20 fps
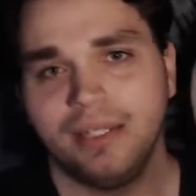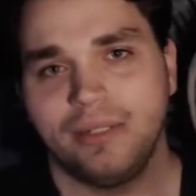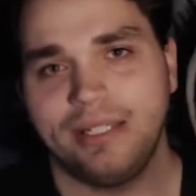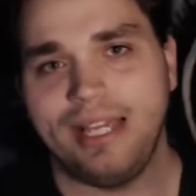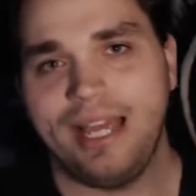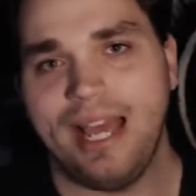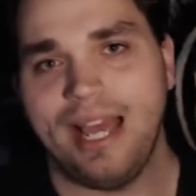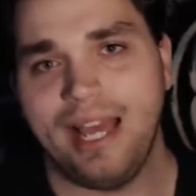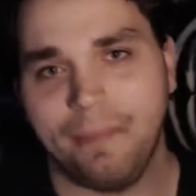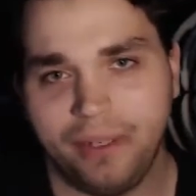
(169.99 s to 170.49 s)

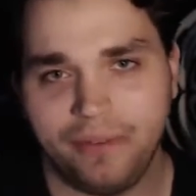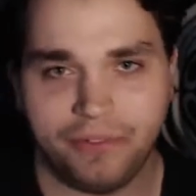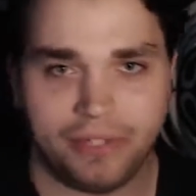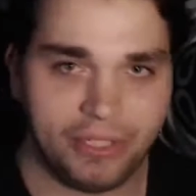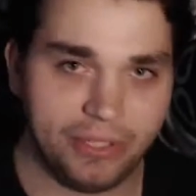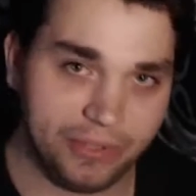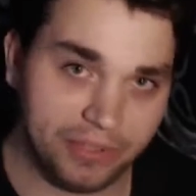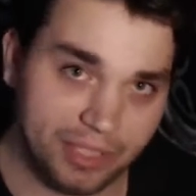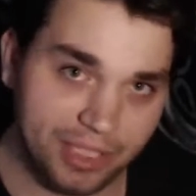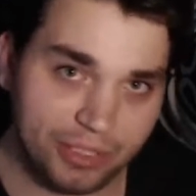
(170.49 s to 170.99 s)
yeah, but if you
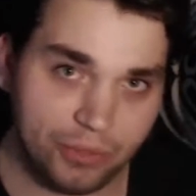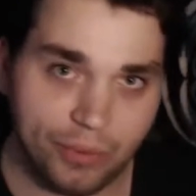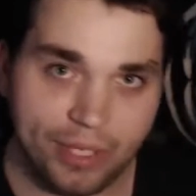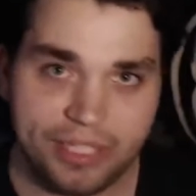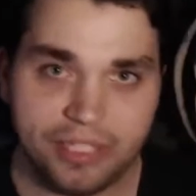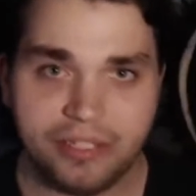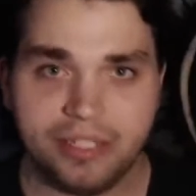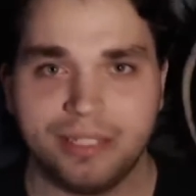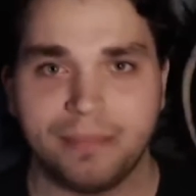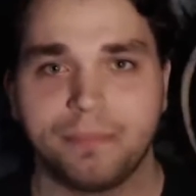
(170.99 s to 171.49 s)
do it this way,
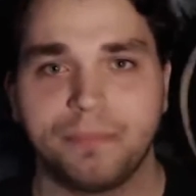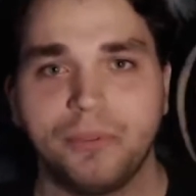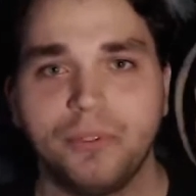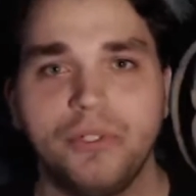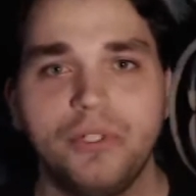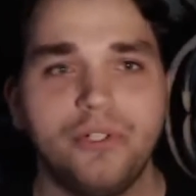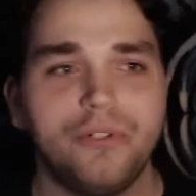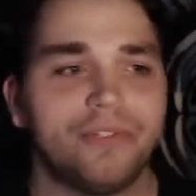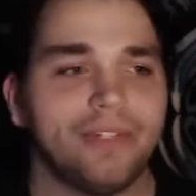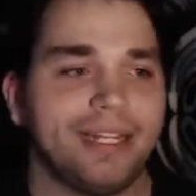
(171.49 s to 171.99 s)
you can
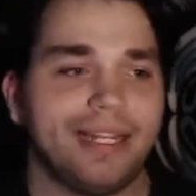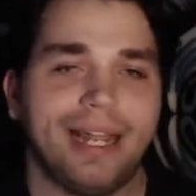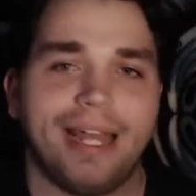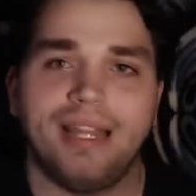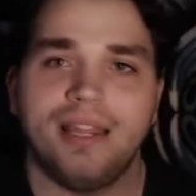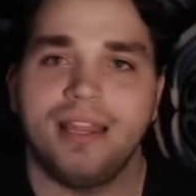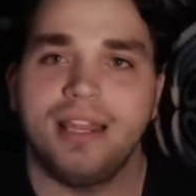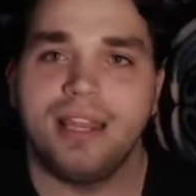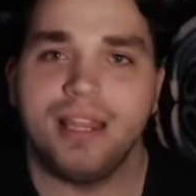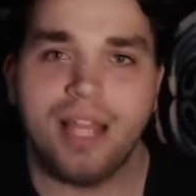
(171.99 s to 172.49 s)
improve, and I
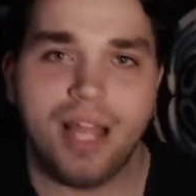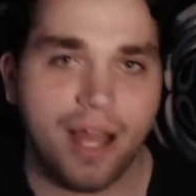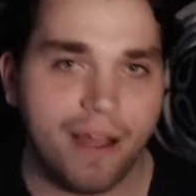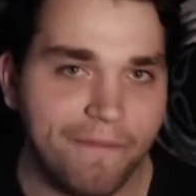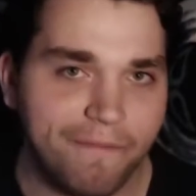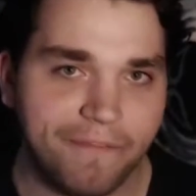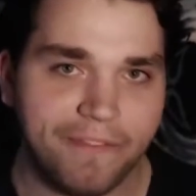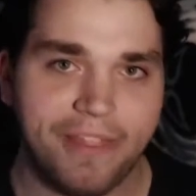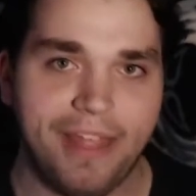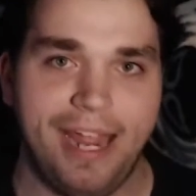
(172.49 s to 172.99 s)

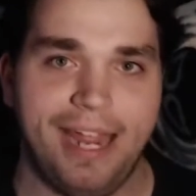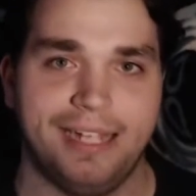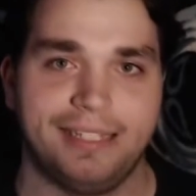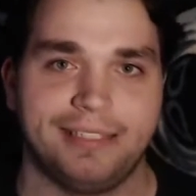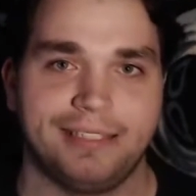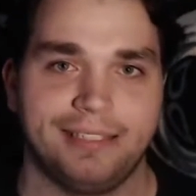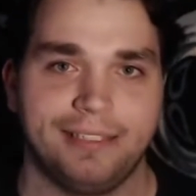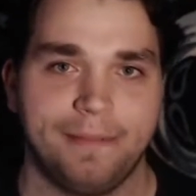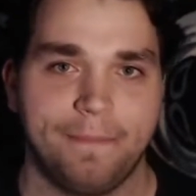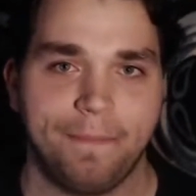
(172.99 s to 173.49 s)
love
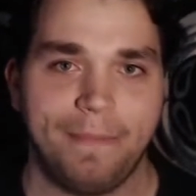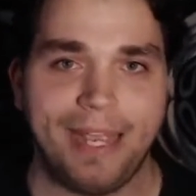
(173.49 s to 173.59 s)
that.